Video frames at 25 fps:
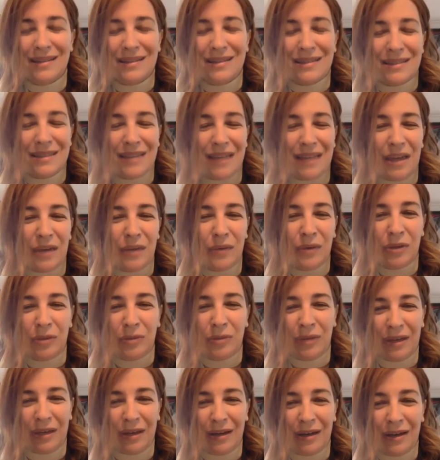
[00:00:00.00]
stay with
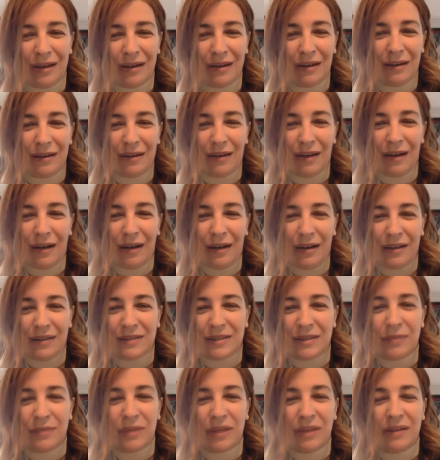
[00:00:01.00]
me.
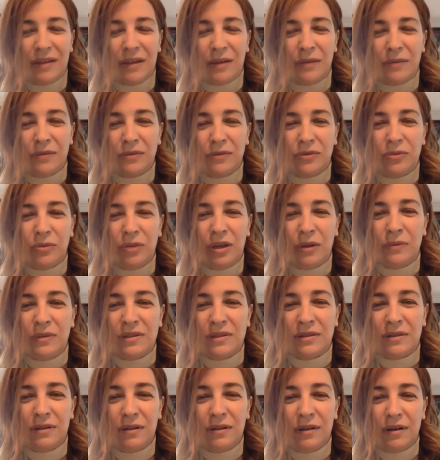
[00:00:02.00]
It's something that to me
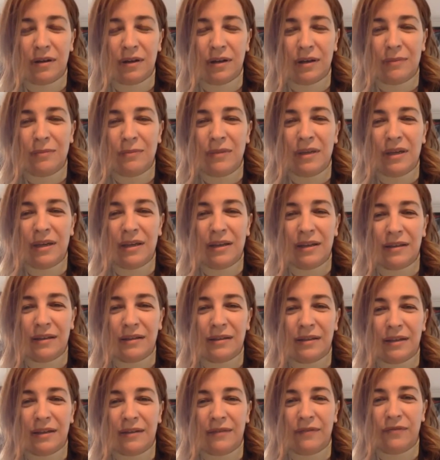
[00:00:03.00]
was
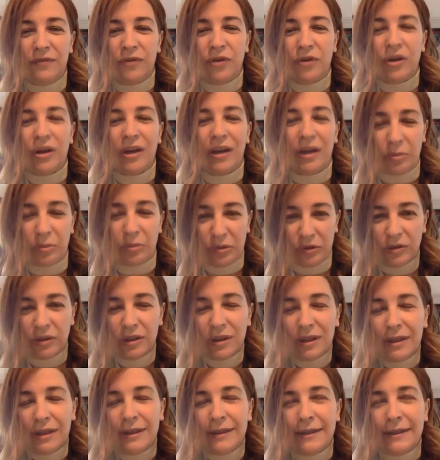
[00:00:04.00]
immediately forgettable.